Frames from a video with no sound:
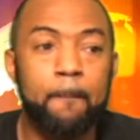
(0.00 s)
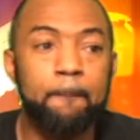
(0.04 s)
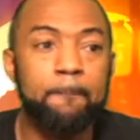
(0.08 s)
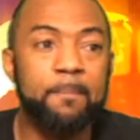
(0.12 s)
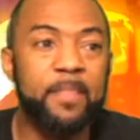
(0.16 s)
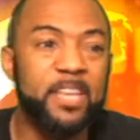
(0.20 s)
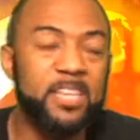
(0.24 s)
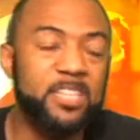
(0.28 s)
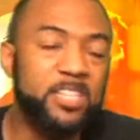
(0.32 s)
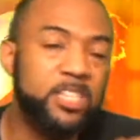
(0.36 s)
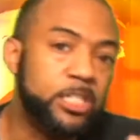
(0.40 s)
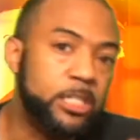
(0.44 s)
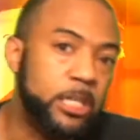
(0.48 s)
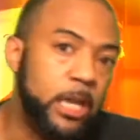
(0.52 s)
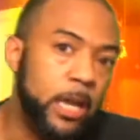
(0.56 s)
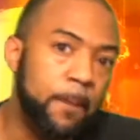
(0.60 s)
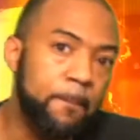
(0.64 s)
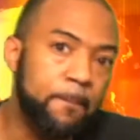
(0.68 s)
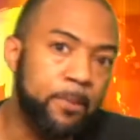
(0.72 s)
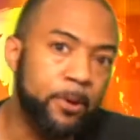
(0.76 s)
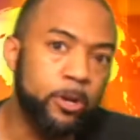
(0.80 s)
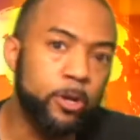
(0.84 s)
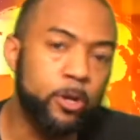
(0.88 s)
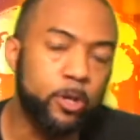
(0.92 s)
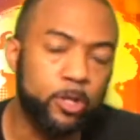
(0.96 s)
The
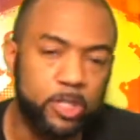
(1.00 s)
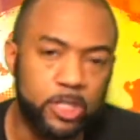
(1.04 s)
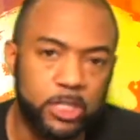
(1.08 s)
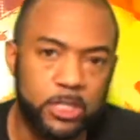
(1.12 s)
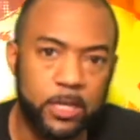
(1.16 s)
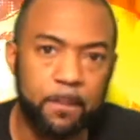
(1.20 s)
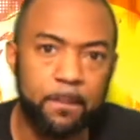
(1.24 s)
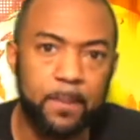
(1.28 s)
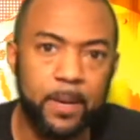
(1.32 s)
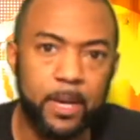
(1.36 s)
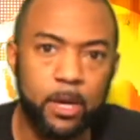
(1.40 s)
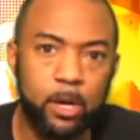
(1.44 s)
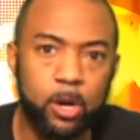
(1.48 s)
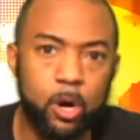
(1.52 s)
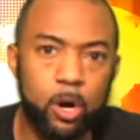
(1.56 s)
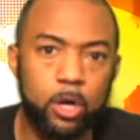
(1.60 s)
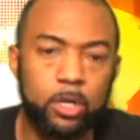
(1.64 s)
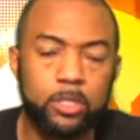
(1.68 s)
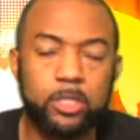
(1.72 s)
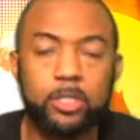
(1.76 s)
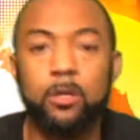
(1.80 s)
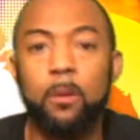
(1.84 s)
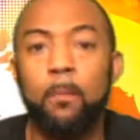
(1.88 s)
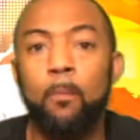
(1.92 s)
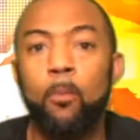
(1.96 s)
cheaper your shipping
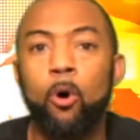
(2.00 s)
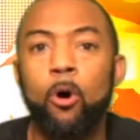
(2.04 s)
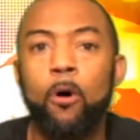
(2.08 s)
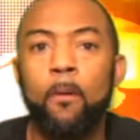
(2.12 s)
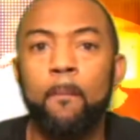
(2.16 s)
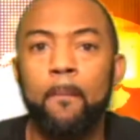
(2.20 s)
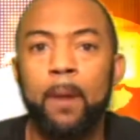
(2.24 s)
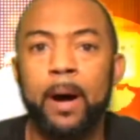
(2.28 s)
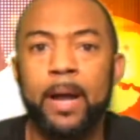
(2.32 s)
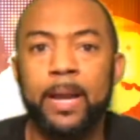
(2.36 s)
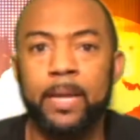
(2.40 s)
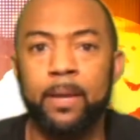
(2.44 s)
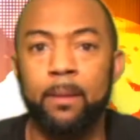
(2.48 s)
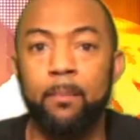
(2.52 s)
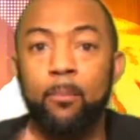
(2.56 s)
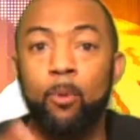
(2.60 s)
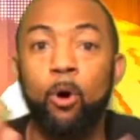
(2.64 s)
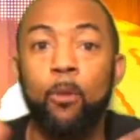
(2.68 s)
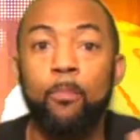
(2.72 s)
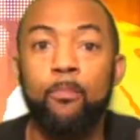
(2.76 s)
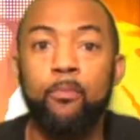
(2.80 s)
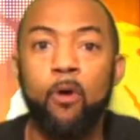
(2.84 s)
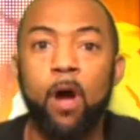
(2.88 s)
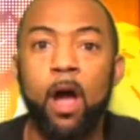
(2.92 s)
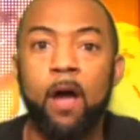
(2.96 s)
costs, the more money and
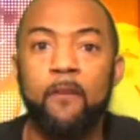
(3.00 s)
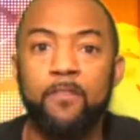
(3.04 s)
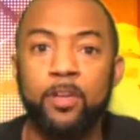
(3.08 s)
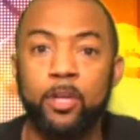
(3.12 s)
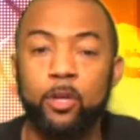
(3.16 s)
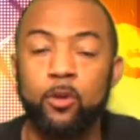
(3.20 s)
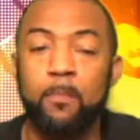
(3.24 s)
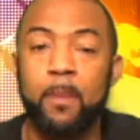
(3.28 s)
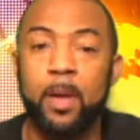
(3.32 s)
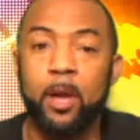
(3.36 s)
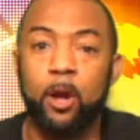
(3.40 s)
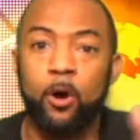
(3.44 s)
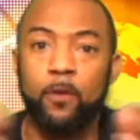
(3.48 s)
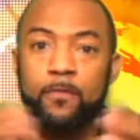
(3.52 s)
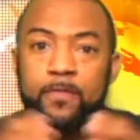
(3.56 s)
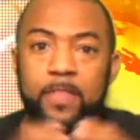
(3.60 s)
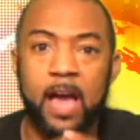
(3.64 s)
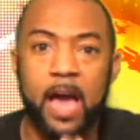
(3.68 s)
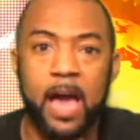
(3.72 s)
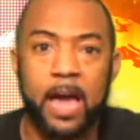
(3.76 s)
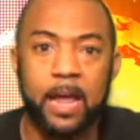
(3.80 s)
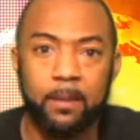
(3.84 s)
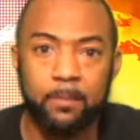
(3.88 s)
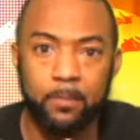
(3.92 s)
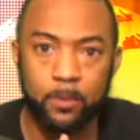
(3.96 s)
more profit you make off
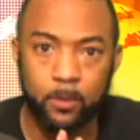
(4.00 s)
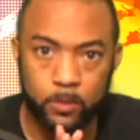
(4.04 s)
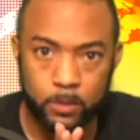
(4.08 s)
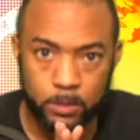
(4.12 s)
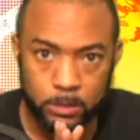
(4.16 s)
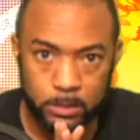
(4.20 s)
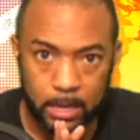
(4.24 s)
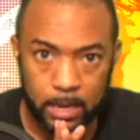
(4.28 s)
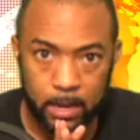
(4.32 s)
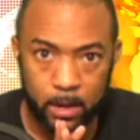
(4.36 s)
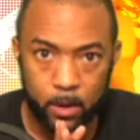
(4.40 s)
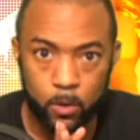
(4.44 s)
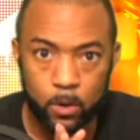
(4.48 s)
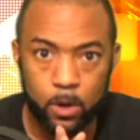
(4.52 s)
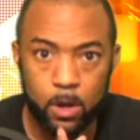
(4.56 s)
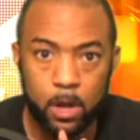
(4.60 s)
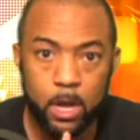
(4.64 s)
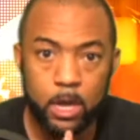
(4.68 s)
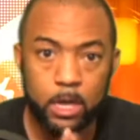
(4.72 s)
the item you sell.